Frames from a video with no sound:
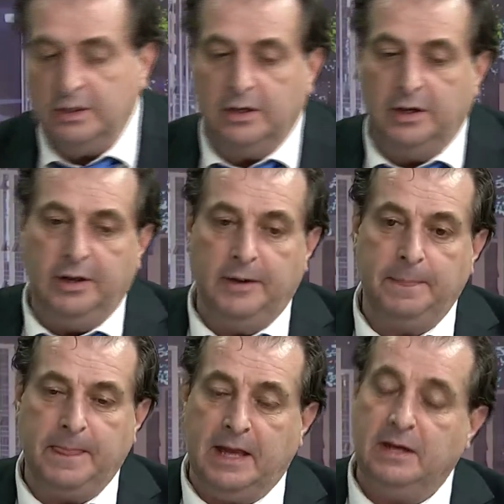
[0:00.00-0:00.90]

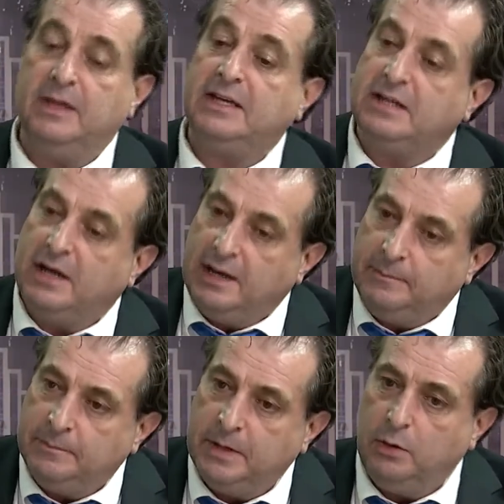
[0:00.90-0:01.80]
And in that
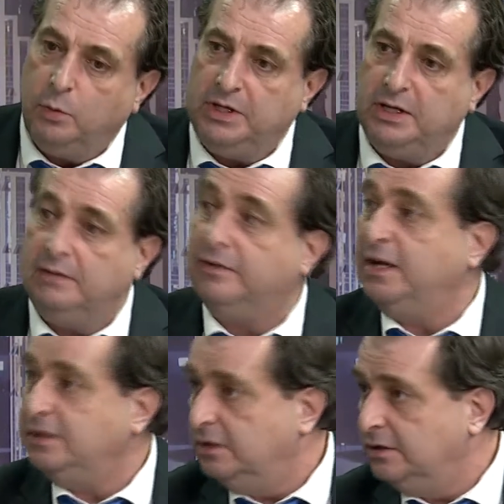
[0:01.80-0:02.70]
time, we
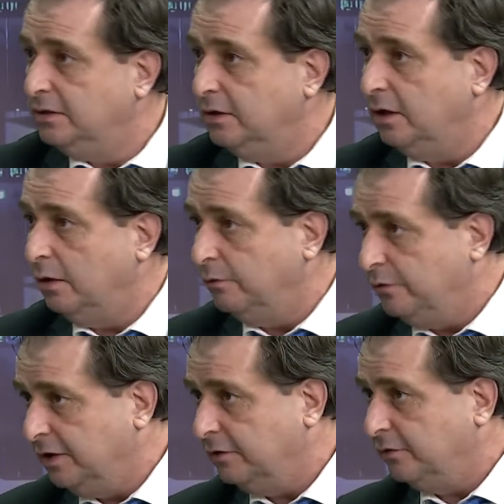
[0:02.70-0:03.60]
invited our
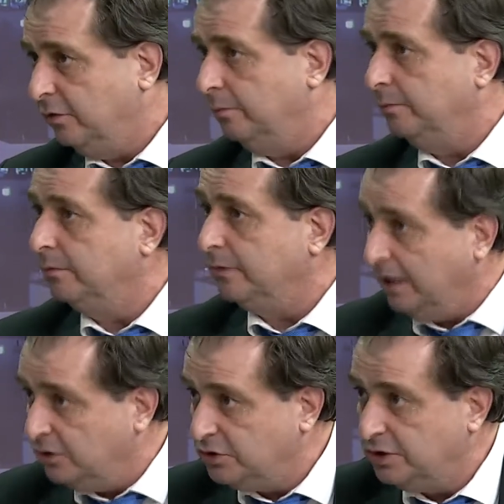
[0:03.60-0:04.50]
friends from
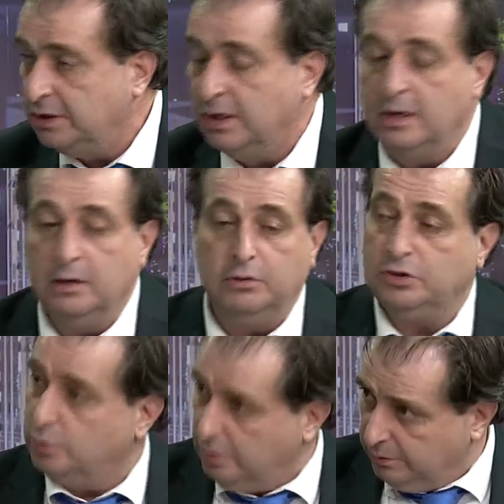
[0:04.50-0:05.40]
ENGIE, which is
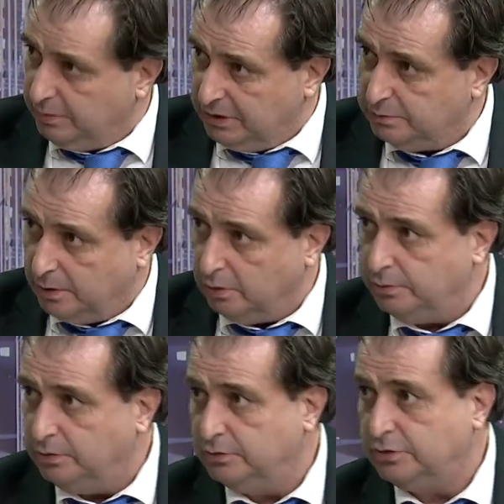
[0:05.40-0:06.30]
one of the biggest power
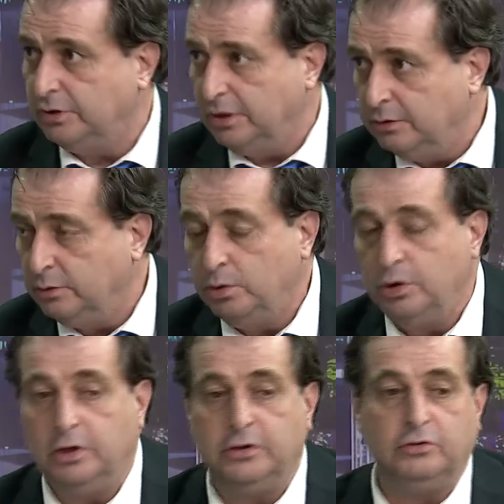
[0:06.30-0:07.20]
producers in the
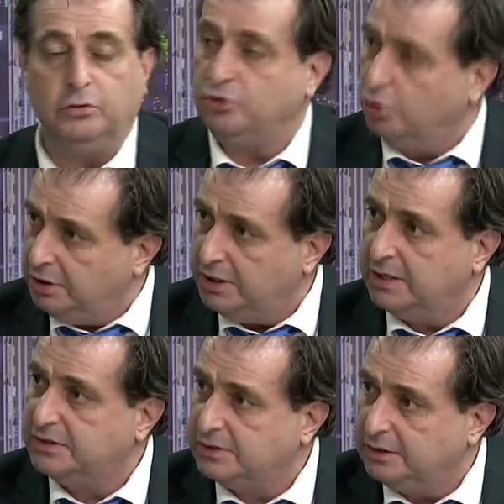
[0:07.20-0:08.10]
world, to join
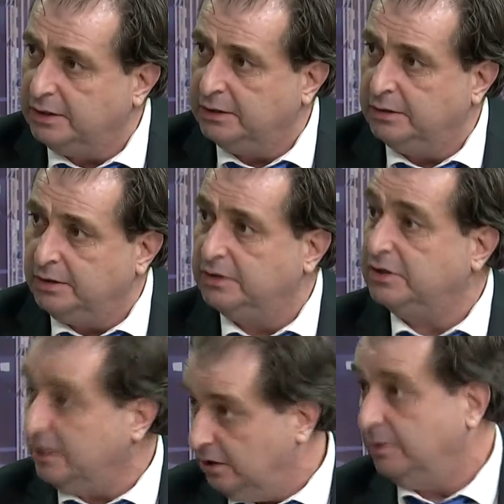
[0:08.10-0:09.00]
us in this
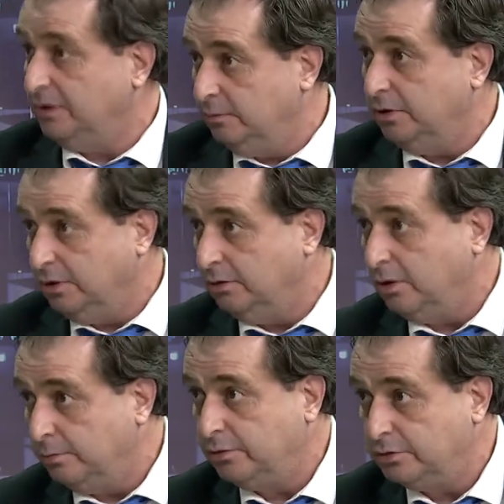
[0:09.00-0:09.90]
$120 million
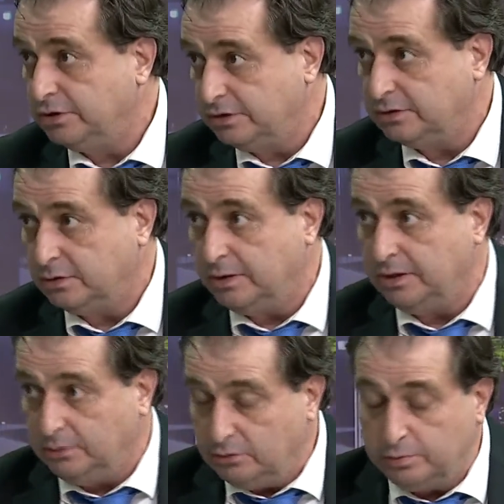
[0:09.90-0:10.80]
project. It's a quite
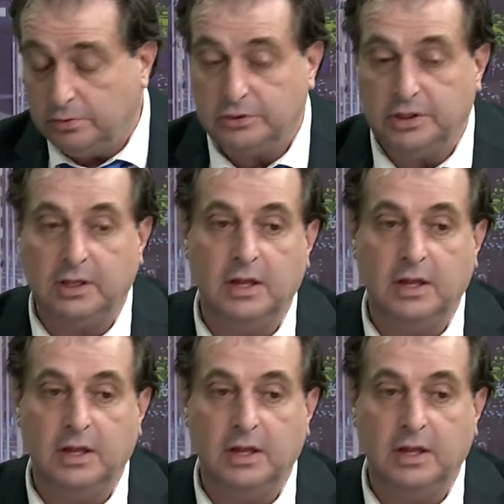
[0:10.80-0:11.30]
huge project.